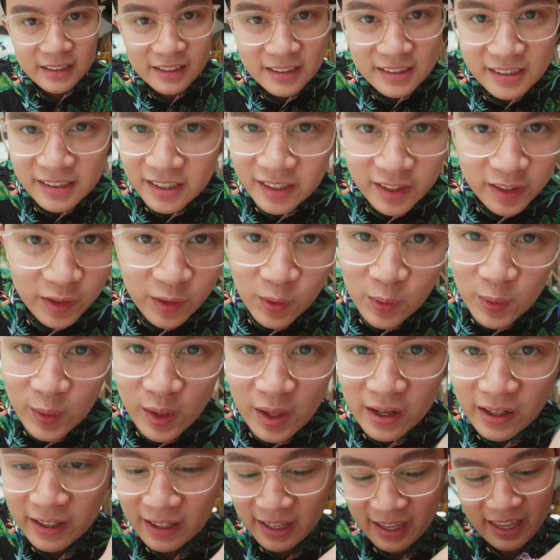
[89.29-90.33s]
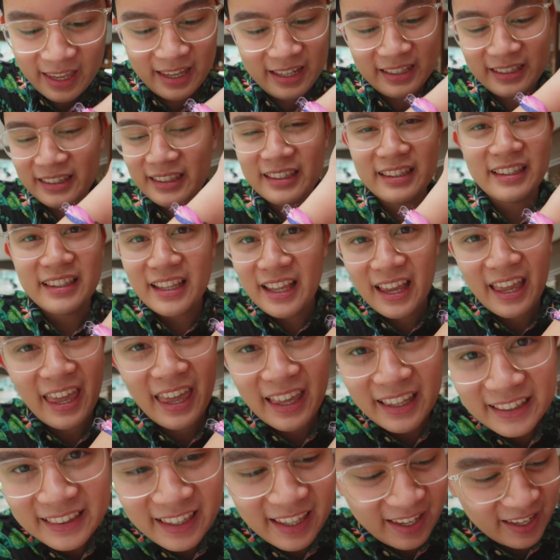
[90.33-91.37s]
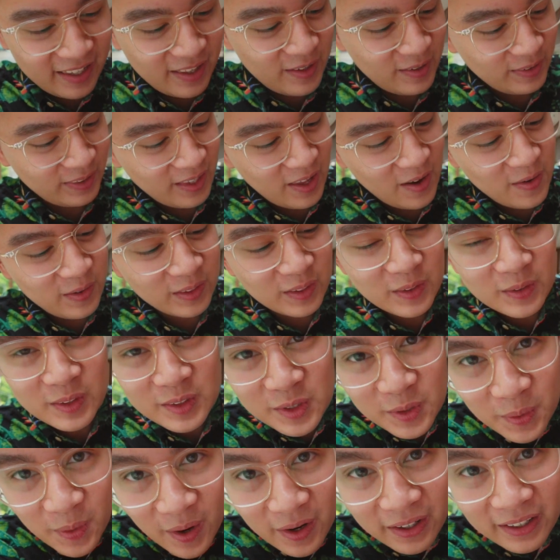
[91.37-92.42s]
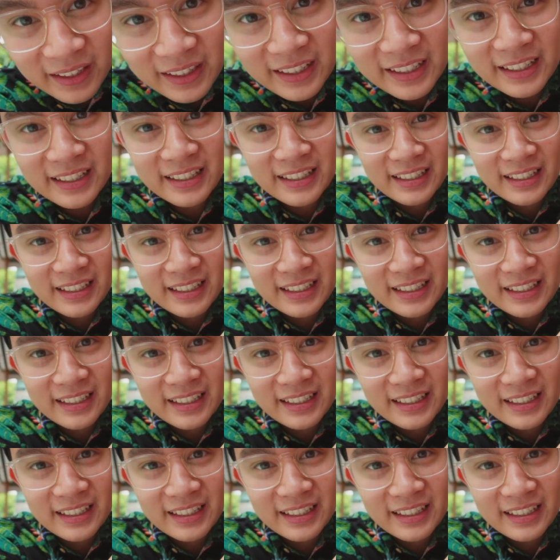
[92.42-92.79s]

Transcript: Still no luck. I can't. I can't take it out. Now it looks so ugly.